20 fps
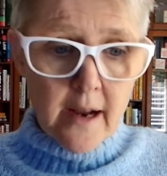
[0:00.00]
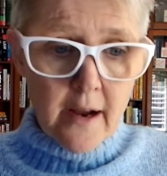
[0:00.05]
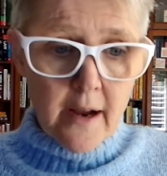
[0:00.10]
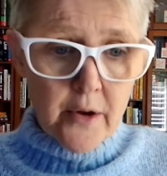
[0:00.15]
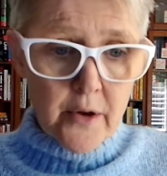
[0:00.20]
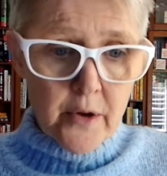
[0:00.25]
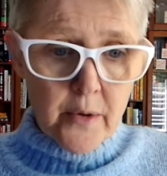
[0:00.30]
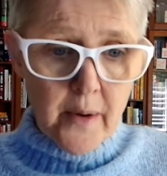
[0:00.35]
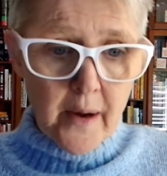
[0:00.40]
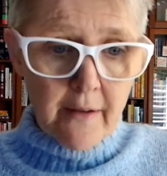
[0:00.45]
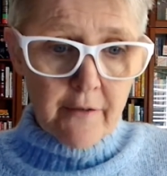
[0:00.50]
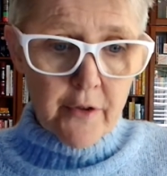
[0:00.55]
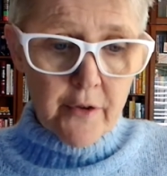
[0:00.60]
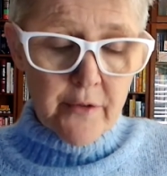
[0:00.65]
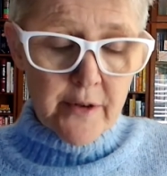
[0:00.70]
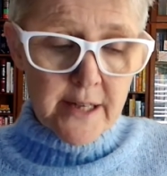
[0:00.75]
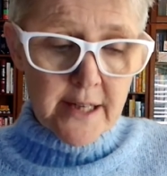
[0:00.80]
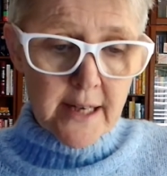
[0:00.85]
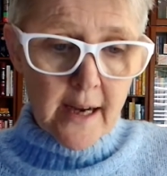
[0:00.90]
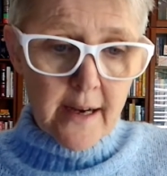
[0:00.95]
you have the
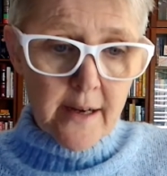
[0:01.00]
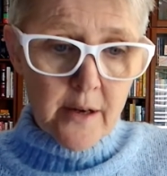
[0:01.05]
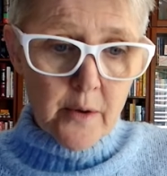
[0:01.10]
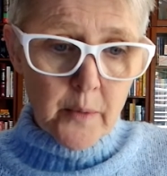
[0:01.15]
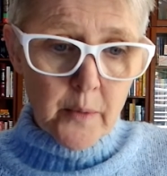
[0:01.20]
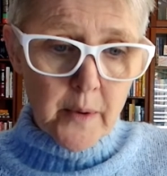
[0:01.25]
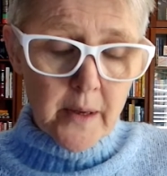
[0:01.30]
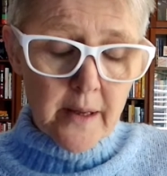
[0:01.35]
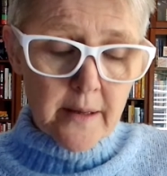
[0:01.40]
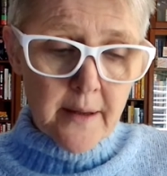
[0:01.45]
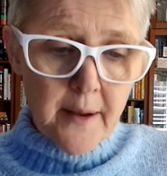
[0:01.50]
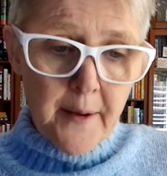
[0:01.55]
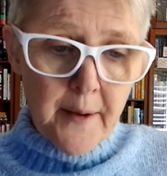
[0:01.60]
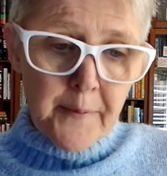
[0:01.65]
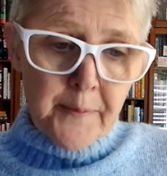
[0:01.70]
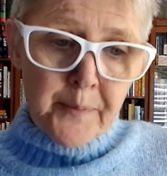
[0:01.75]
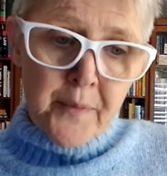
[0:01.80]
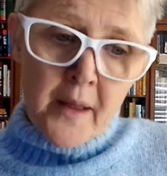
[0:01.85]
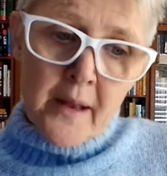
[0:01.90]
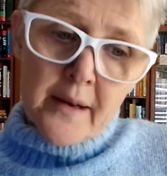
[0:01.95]
retainer with.
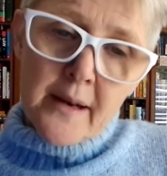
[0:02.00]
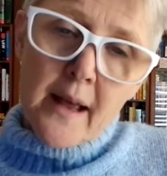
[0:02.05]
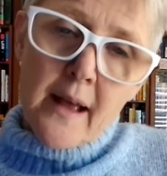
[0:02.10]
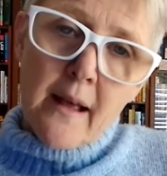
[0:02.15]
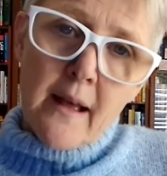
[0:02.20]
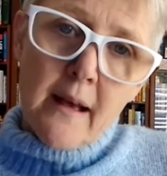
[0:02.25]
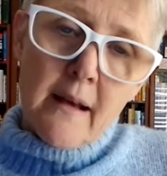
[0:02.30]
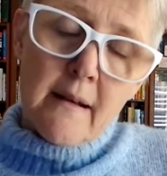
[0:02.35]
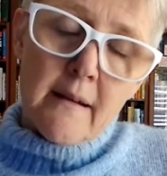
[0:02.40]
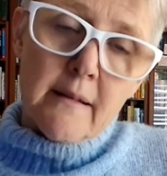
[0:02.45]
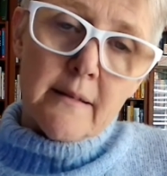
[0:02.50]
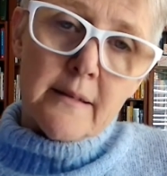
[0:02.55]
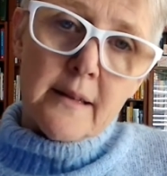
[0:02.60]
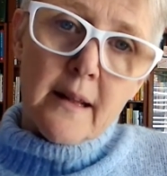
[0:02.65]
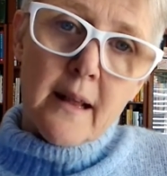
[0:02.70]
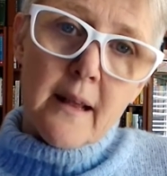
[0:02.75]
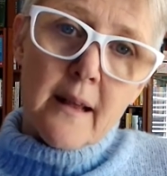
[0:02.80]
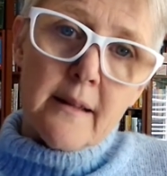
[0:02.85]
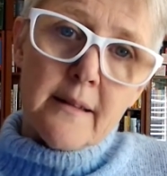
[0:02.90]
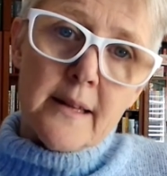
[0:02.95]
Now,
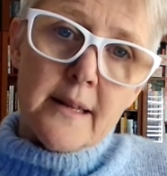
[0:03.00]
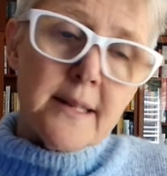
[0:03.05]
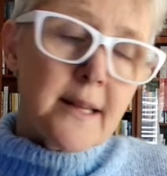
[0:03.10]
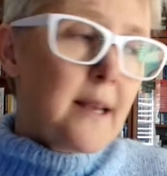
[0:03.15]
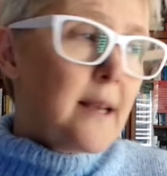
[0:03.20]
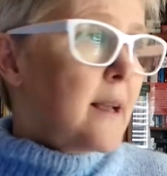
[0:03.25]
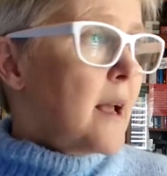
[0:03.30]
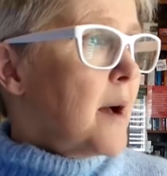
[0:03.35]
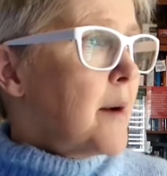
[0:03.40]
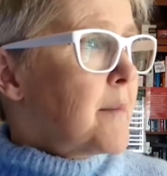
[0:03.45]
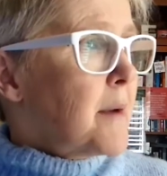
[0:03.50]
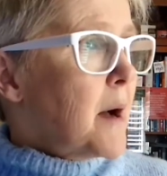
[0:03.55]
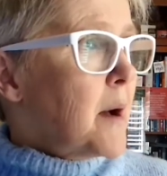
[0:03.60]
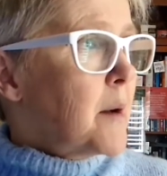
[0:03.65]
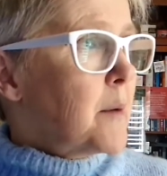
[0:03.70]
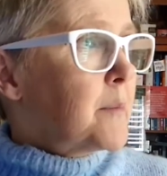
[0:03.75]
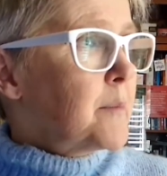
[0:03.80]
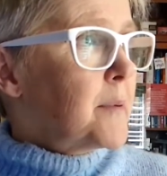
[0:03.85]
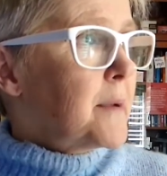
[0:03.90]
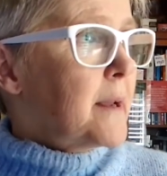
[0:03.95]
this can come
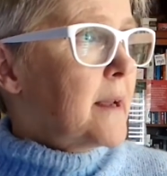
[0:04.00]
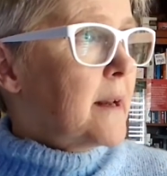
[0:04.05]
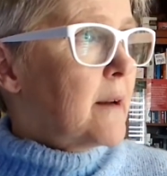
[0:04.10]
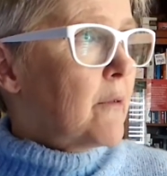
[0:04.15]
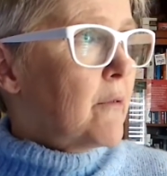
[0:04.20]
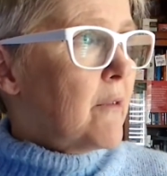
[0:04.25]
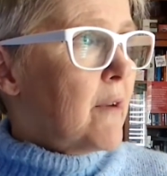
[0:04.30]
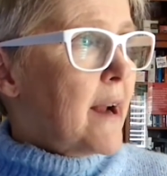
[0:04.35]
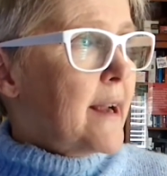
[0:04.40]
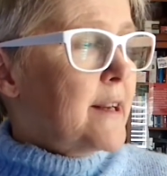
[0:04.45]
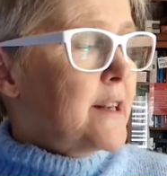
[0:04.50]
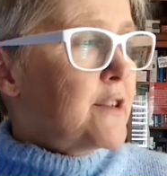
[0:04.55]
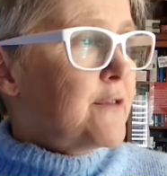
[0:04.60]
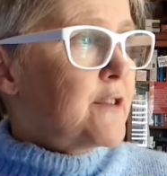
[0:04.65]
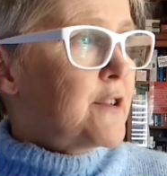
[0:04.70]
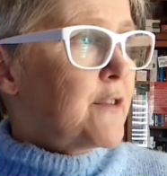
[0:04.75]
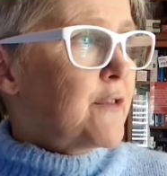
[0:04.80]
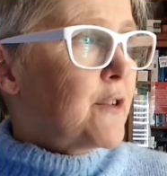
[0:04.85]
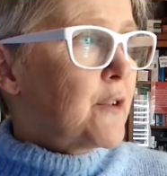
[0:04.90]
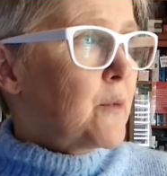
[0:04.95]
up in a range of
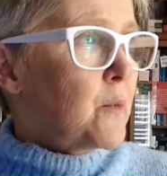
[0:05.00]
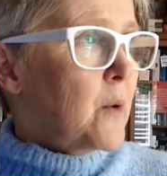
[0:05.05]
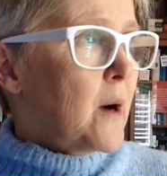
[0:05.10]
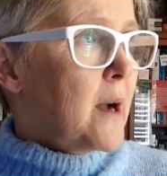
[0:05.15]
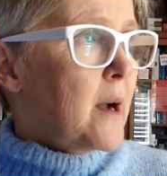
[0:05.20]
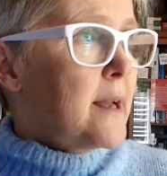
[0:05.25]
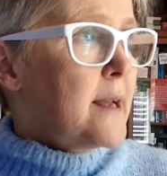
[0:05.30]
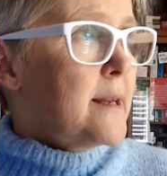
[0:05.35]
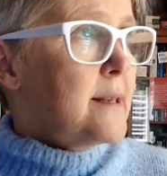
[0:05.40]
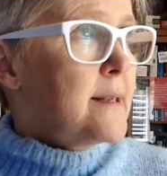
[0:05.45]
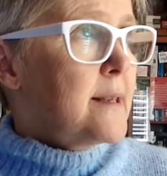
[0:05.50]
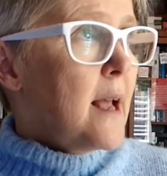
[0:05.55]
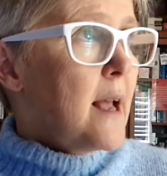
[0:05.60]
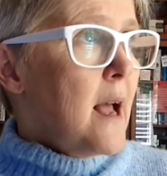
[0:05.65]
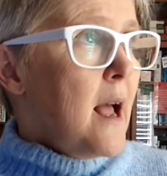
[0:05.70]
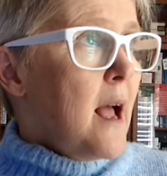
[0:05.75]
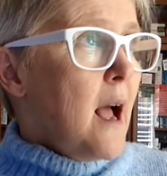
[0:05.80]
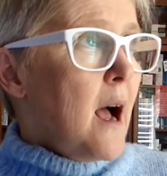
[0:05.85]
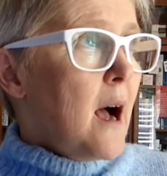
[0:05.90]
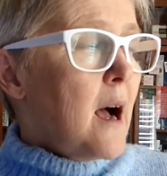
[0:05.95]
different ways.
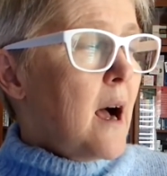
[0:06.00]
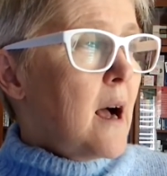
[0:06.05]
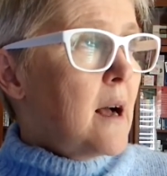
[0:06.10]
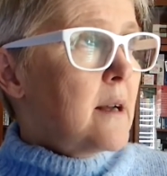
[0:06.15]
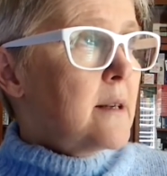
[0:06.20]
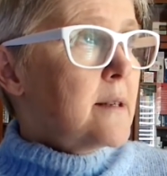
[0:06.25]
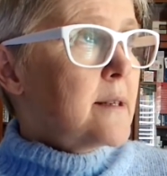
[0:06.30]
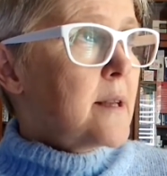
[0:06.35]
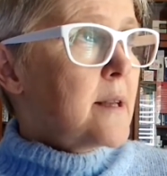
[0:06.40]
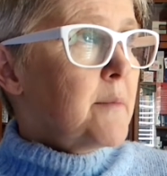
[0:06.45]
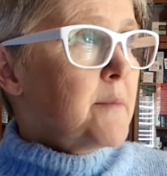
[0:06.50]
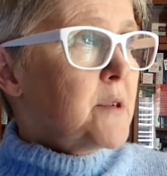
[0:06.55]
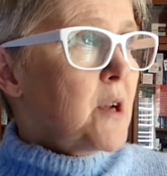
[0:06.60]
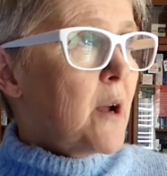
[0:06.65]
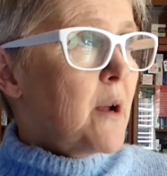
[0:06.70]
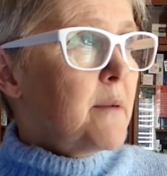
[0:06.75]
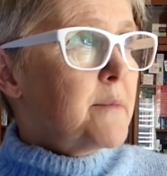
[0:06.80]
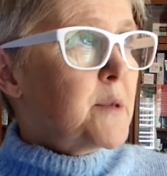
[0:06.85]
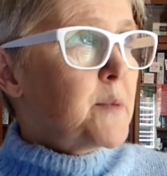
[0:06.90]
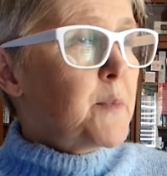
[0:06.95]

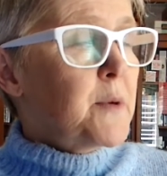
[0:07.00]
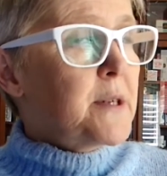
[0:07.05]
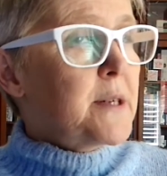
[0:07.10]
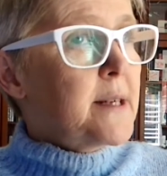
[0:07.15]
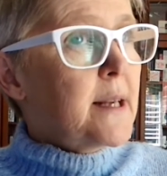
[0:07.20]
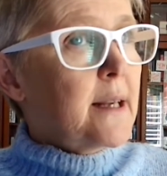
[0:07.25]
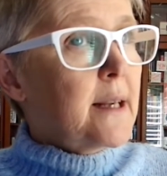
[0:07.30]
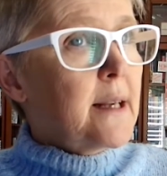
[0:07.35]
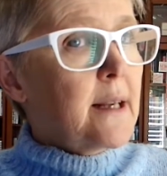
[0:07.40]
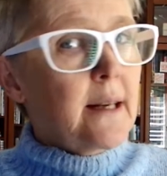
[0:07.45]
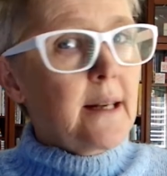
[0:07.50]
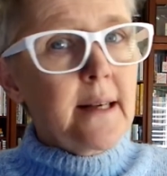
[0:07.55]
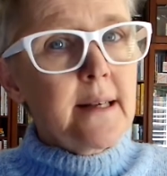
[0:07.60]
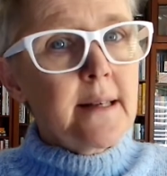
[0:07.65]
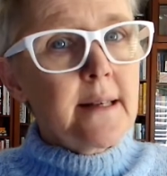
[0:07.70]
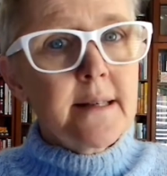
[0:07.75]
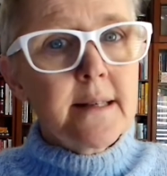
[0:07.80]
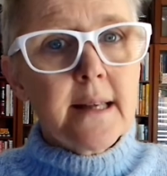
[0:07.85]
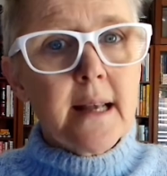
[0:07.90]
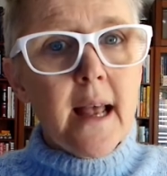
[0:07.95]
Sometimes,
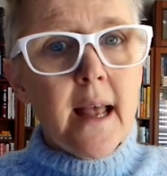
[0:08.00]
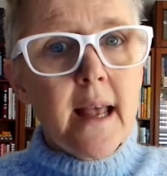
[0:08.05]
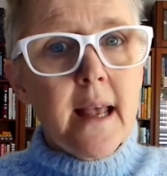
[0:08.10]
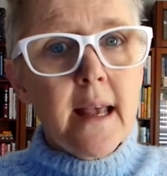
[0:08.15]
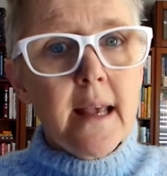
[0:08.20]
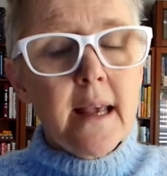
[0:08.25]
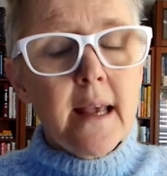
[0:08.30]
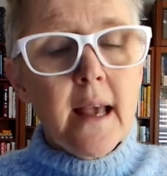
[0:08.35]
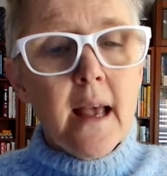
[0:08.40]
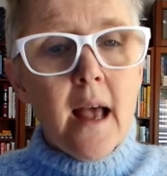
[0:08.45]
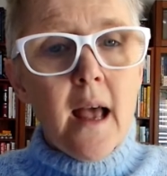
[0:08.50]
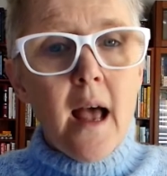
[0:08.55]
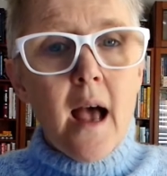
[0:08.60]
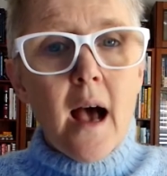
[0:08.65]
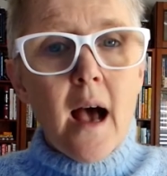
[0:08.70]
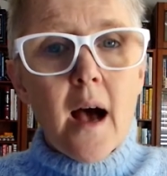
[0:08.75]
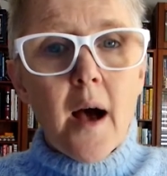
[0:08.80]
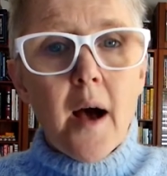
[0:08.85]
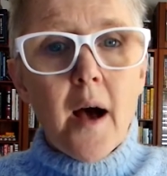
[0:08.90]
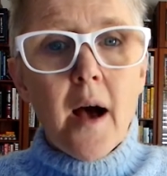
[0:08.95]
particularly, say,
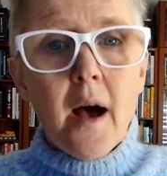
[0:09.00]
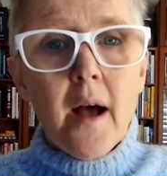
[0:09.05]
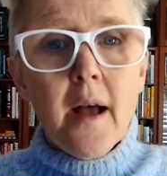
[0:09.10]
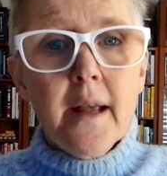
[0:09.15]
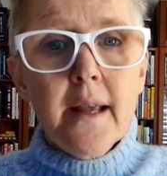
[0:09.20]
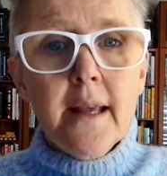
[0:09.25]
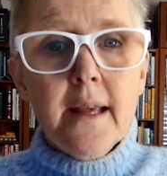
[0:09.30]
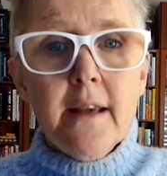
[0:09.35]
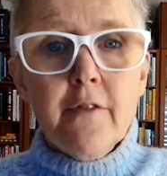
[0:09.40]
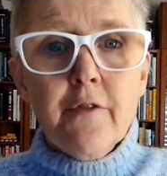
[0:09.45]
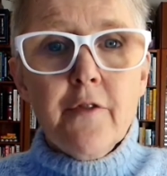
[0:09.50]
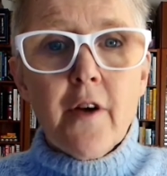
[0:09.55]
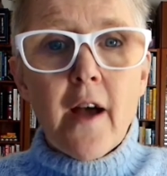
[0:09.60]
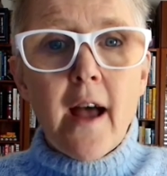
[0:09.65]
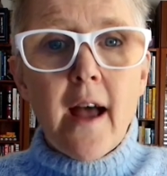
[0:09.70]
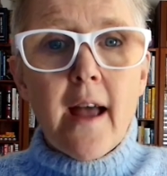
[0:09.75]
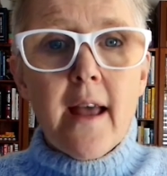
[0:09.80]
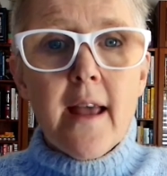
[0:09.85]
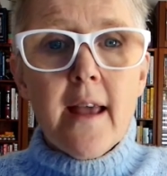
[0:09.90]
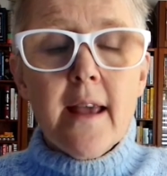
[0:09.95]
if
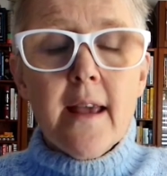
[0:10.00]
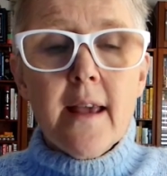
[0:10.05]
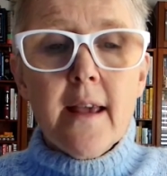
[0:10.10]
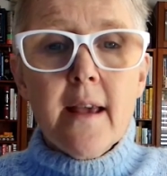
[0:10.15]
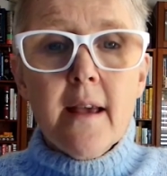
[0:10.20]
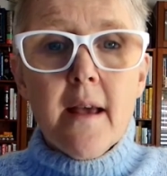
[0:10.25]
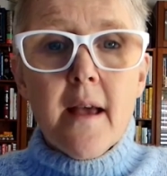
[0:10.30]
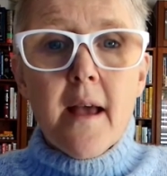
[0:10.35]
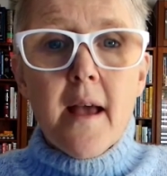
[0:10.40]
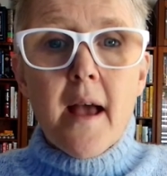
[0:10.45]
a